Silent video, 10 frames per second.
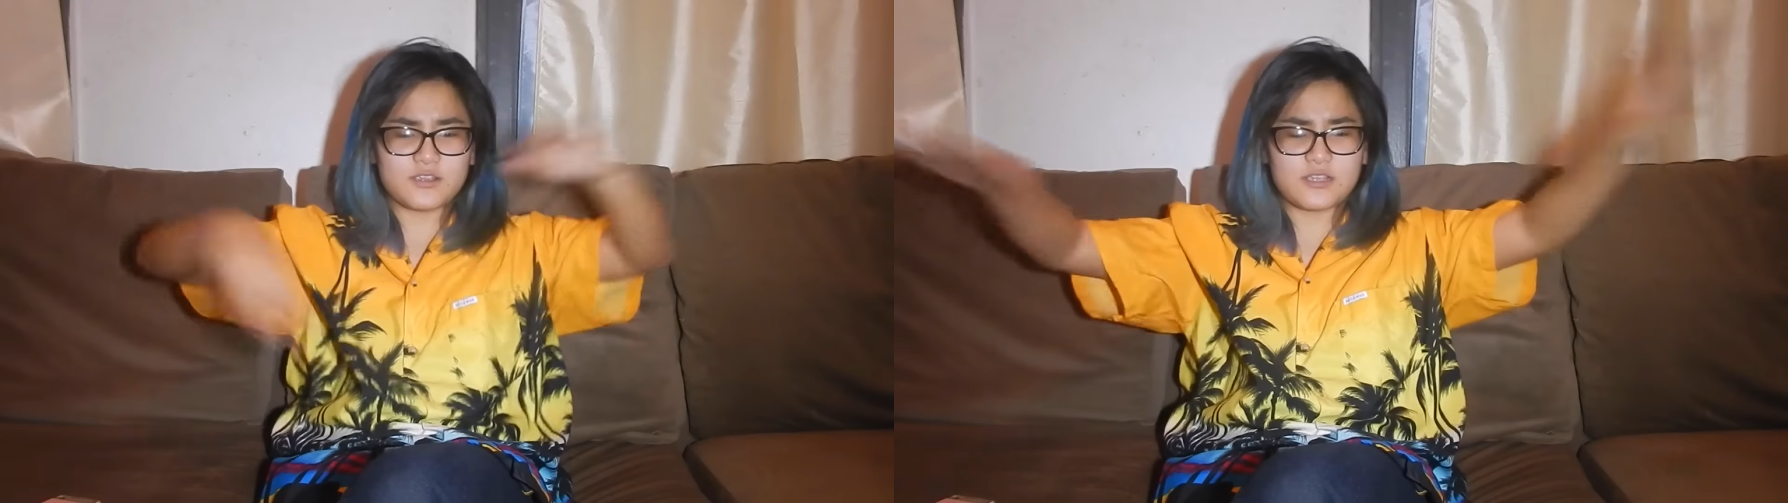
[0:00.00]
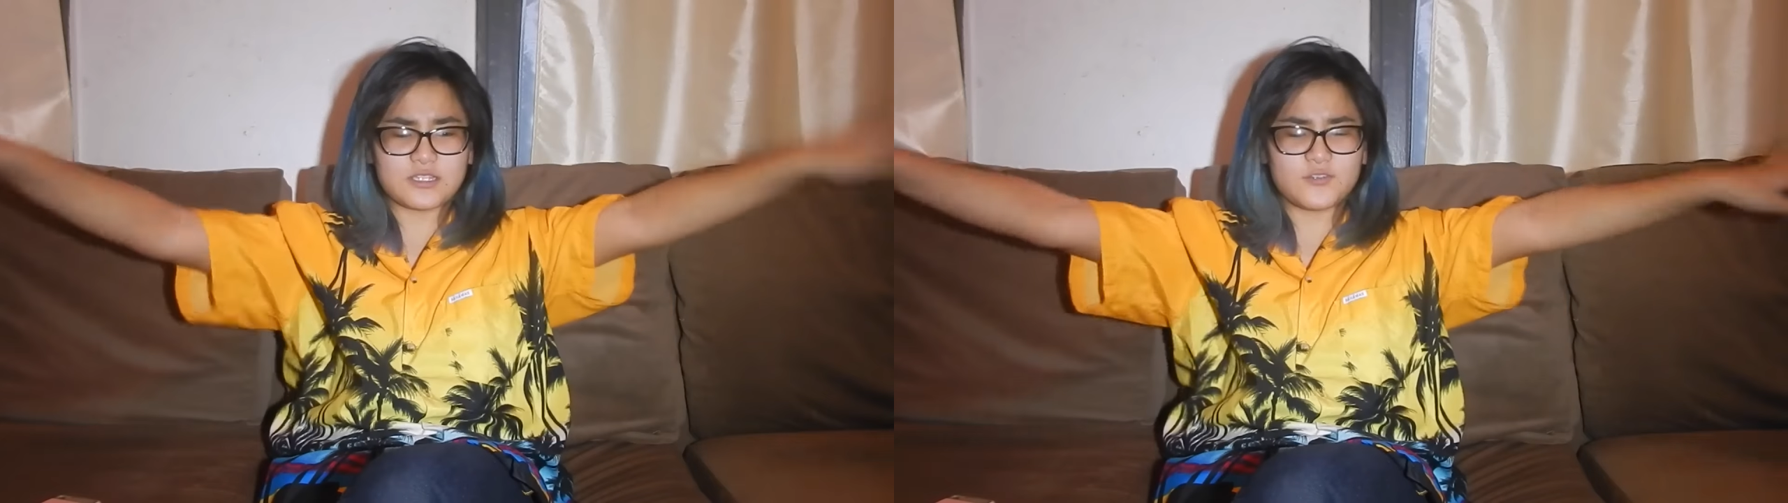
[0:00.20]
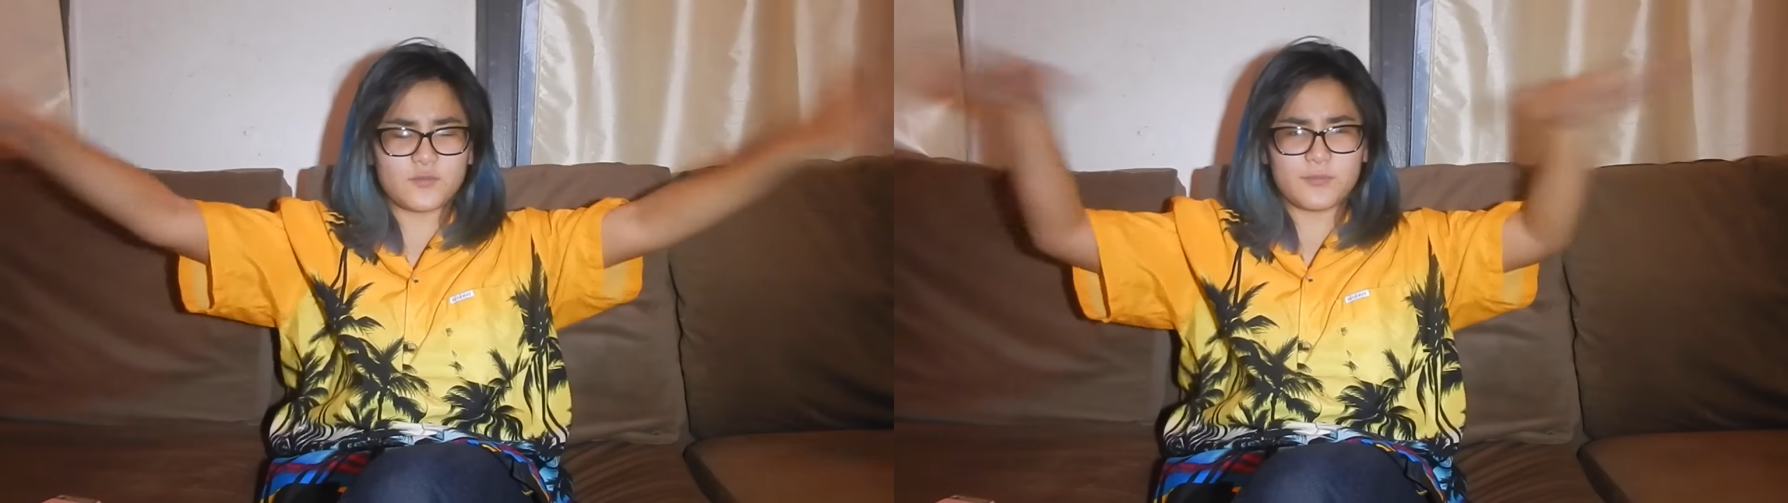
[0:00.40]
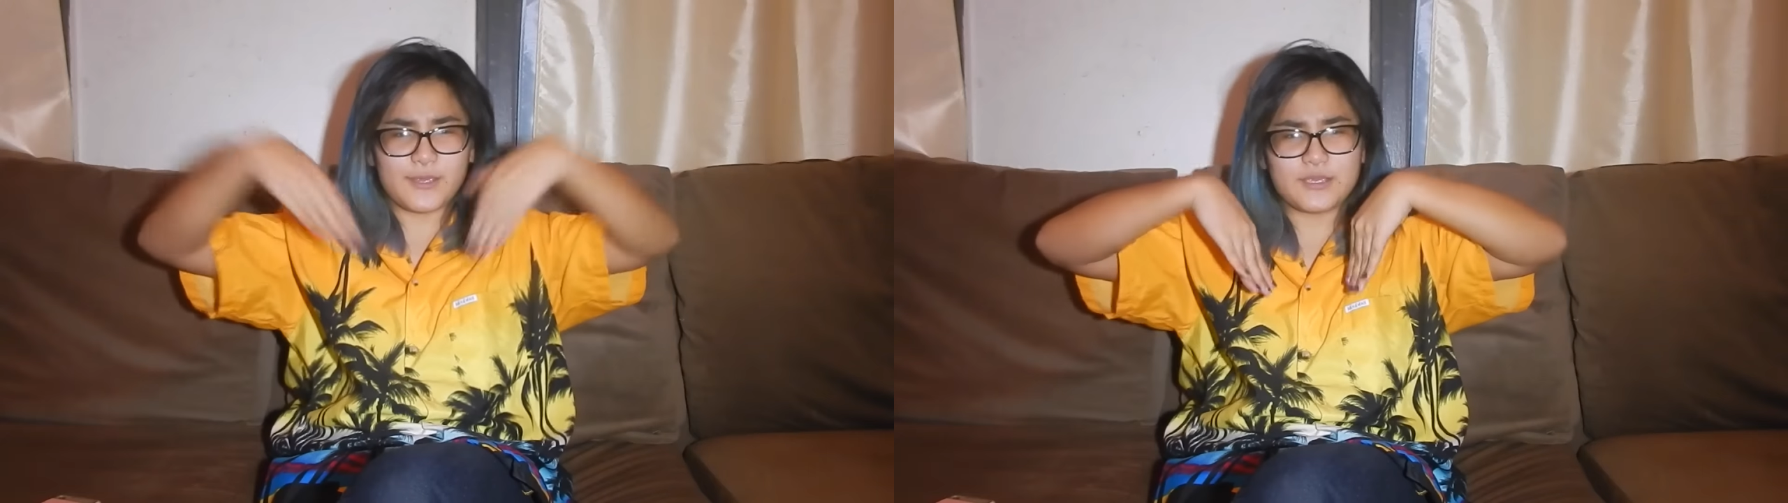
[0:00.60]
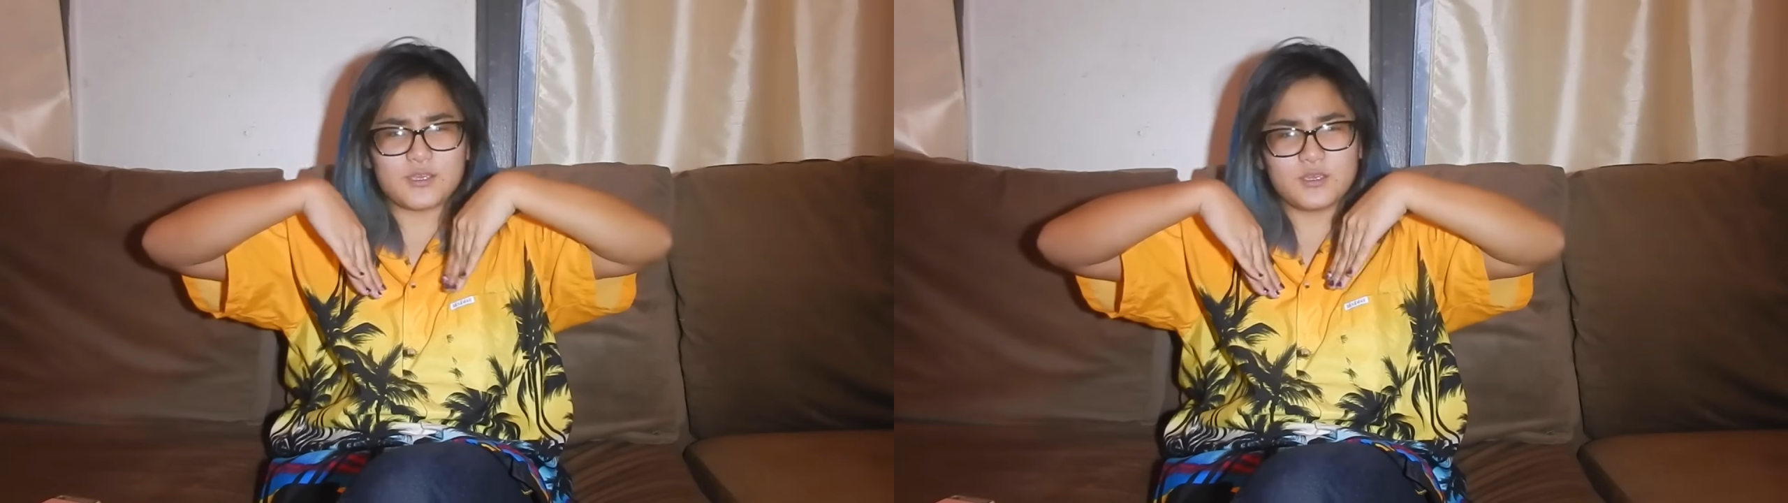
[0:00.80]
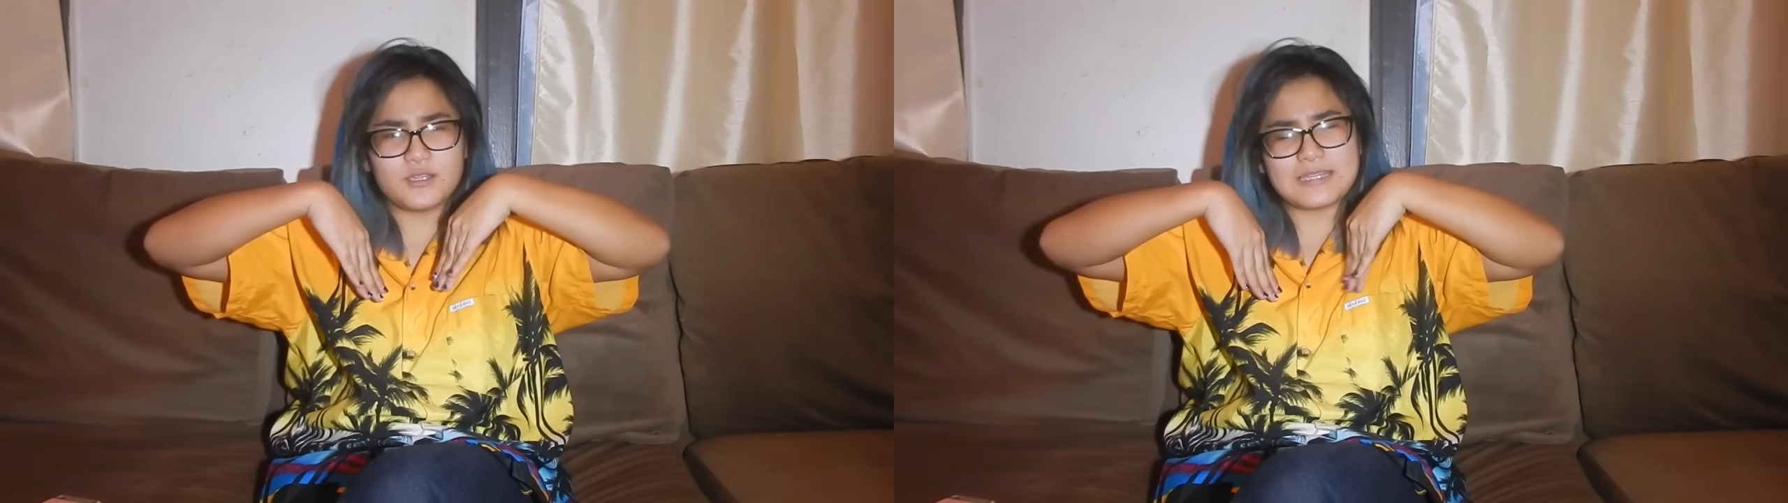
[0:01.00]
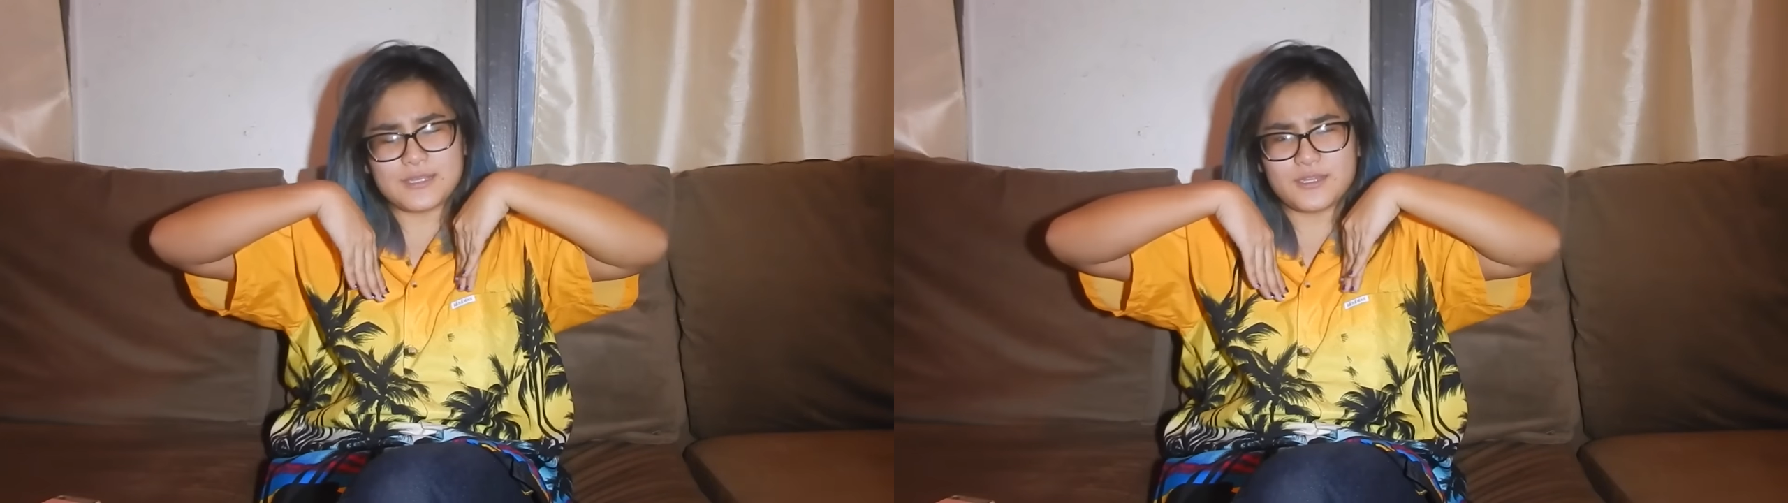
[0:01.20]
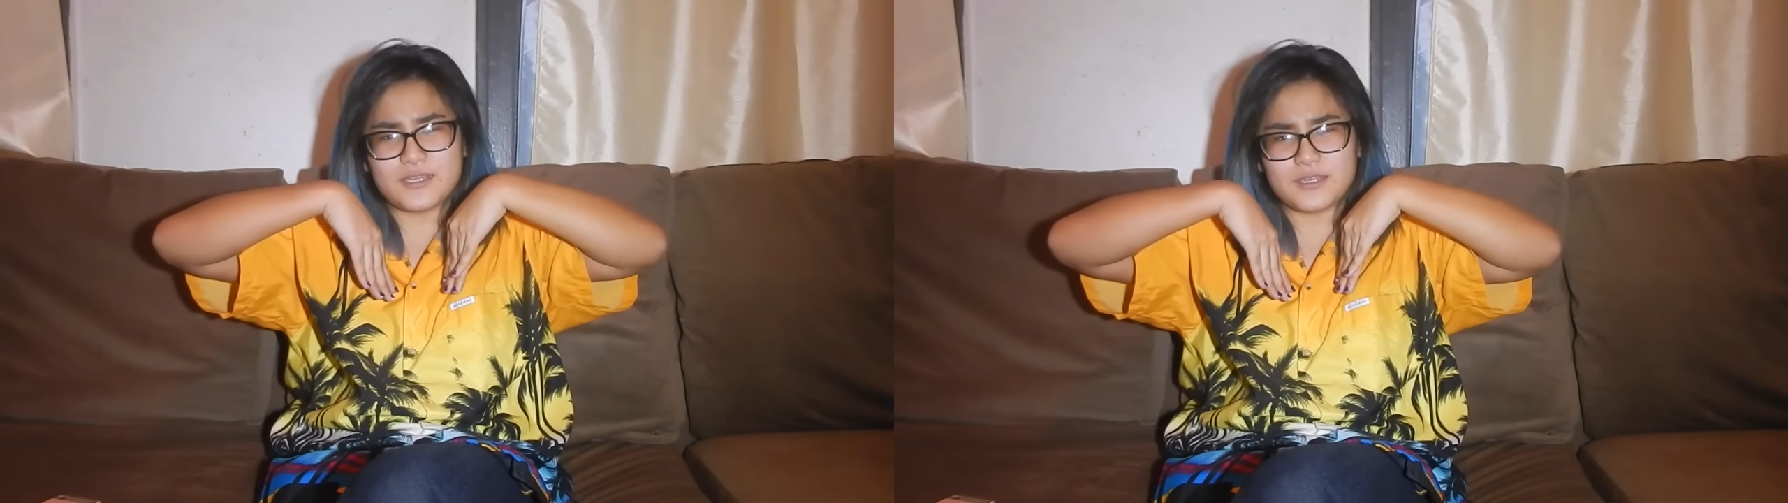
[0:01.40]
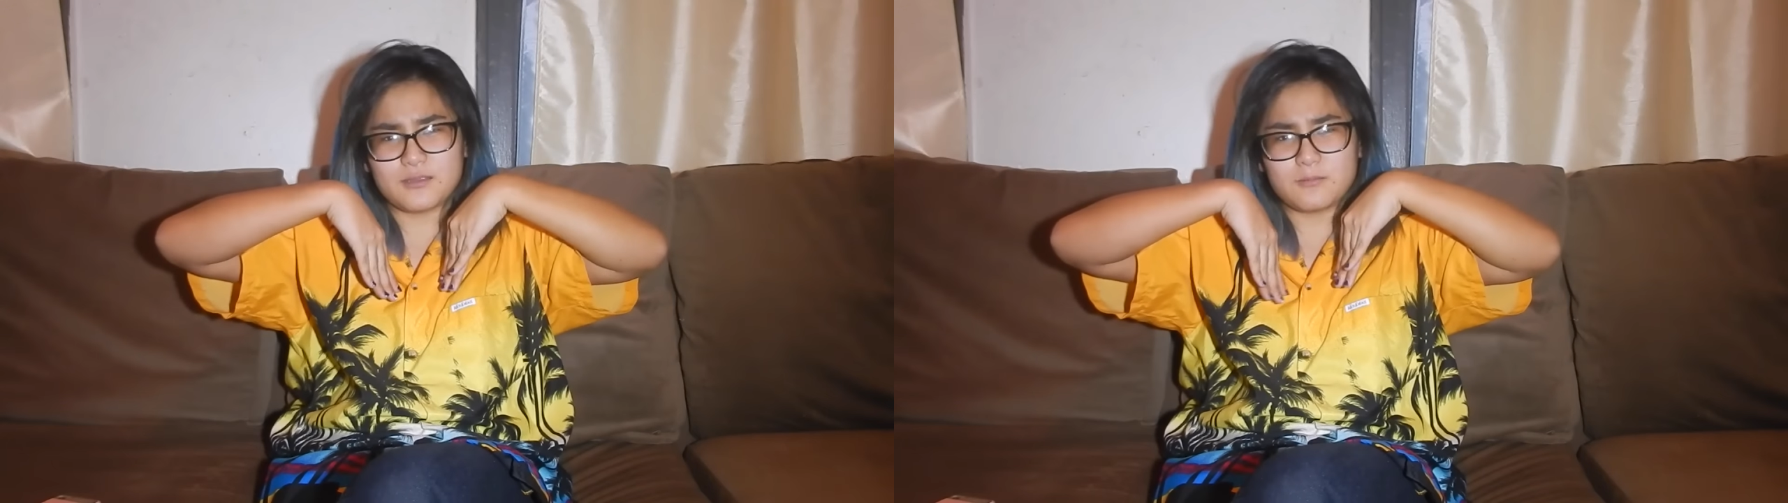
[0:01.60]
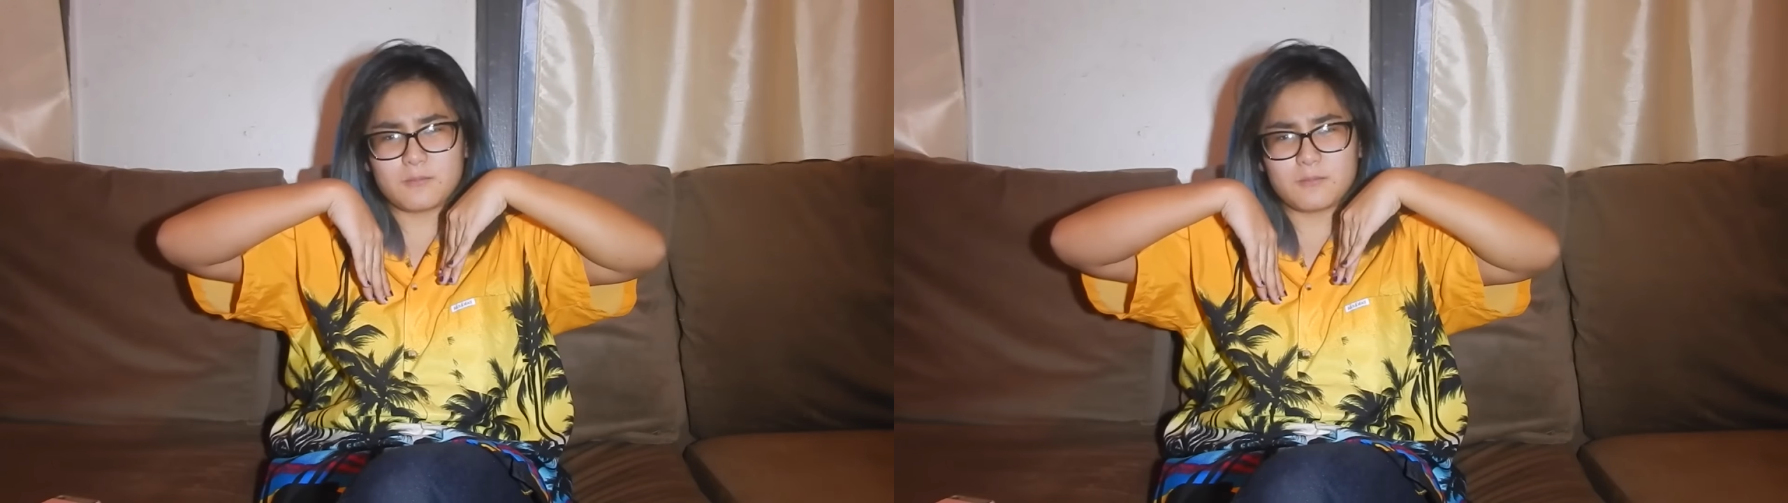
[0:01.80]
of connected from like TT.